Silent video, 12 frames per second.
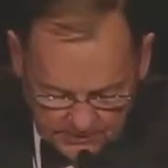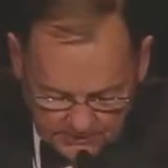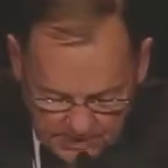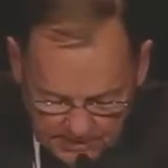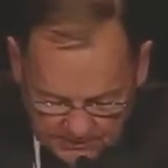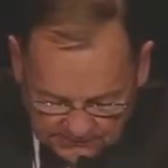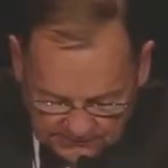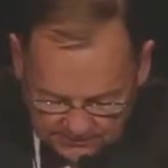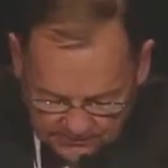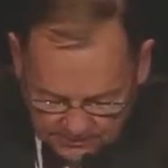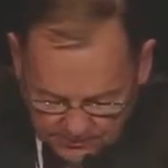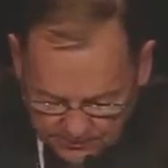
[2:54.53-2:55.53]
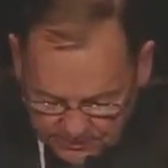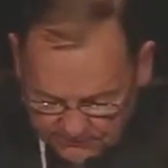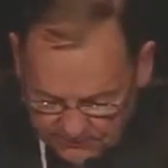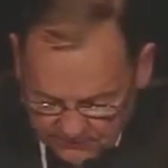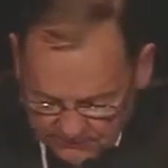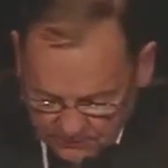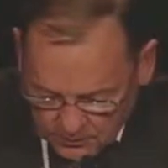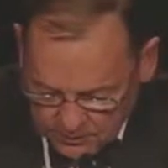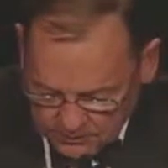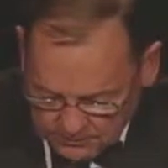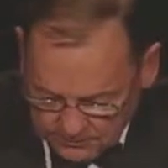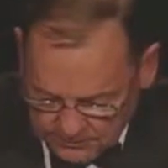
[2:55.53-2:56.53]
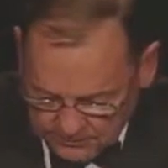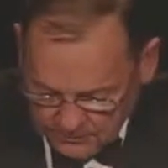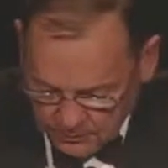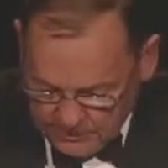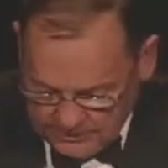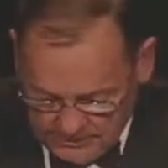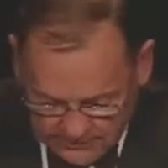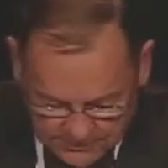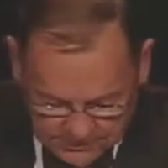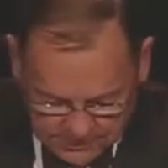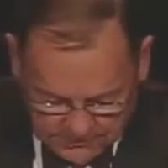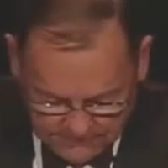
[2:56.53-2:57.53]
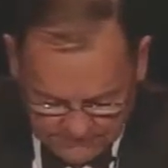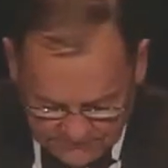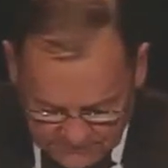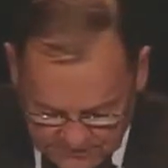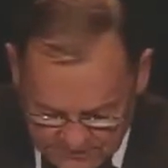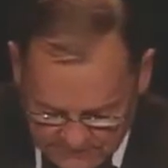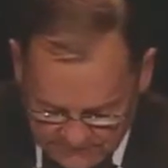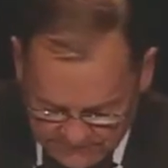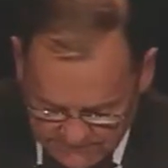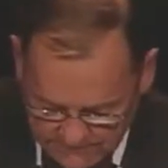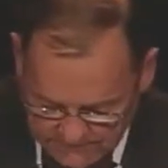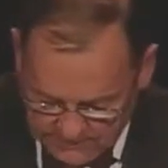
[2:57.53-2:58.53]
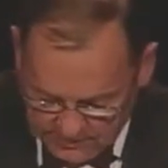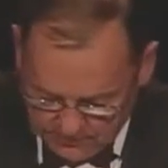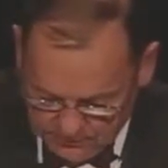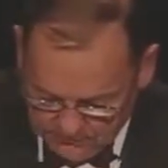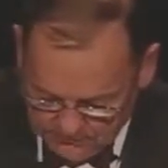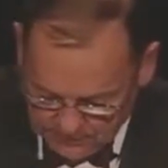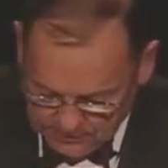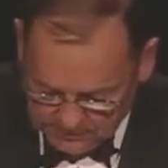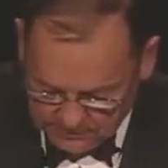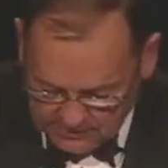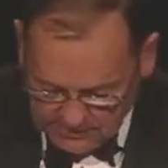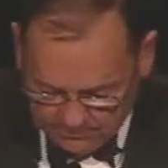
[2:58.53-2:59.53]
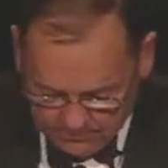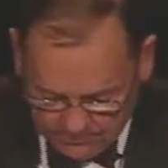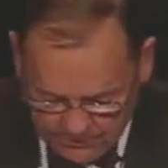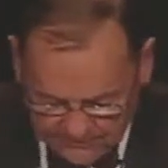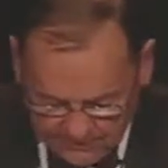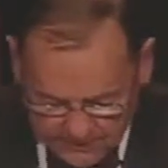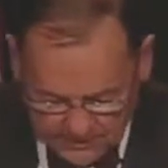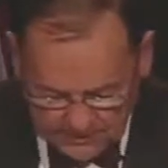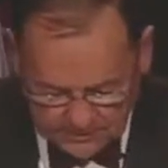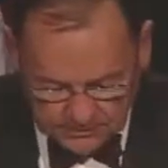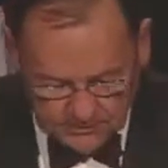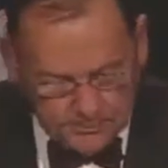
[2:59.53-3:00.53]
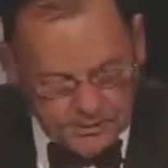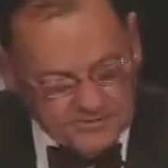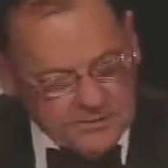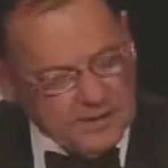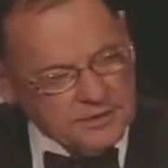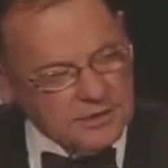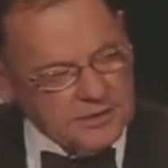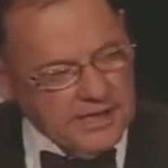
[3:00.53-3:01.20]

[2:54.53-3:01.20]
Rahm accepted the president's call to be White House chief of staff, and he proved to be an adept presidential, presidential